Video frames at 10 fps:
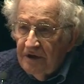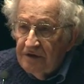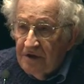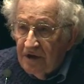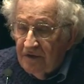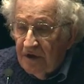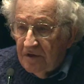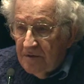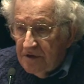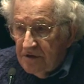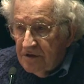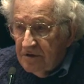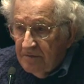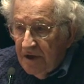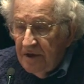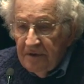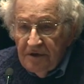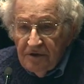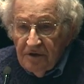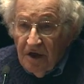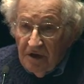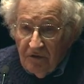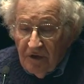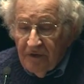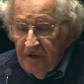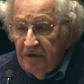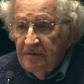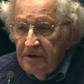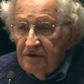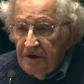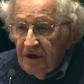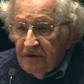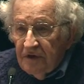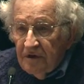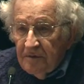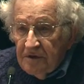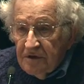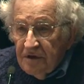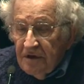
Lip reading: South Vietnamese babies, not North Vietnamese, South Vietnamese